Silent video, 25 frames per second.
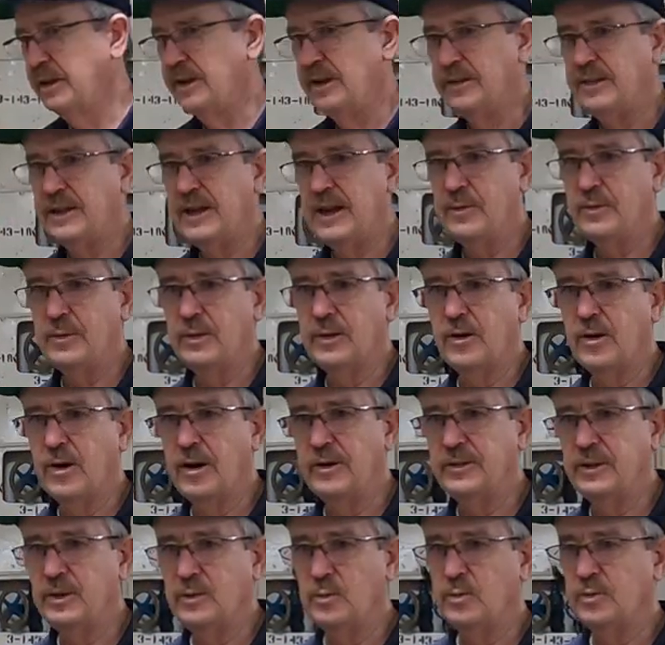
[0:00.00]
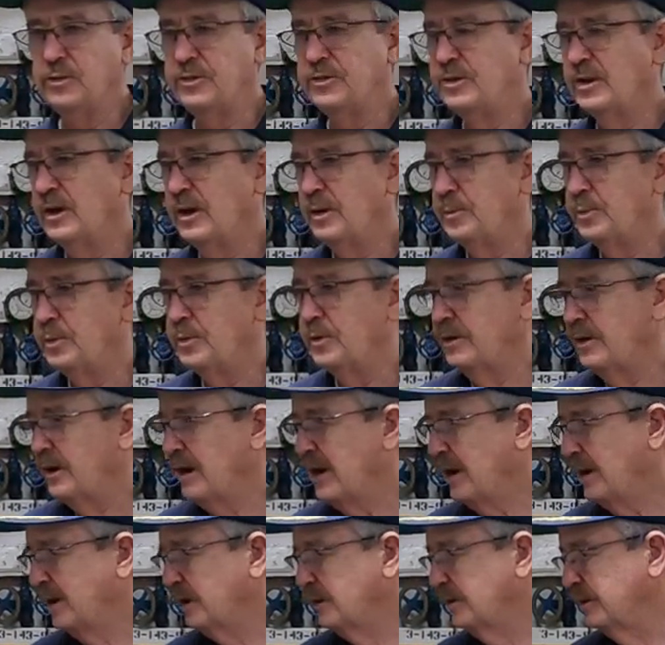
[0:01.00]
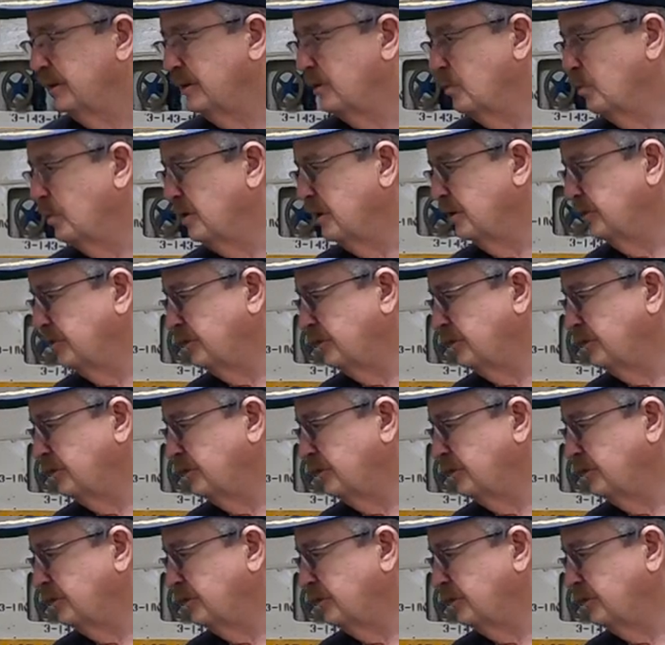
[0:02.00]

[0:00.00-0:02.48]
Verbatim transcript: thing in that regard that was done periodically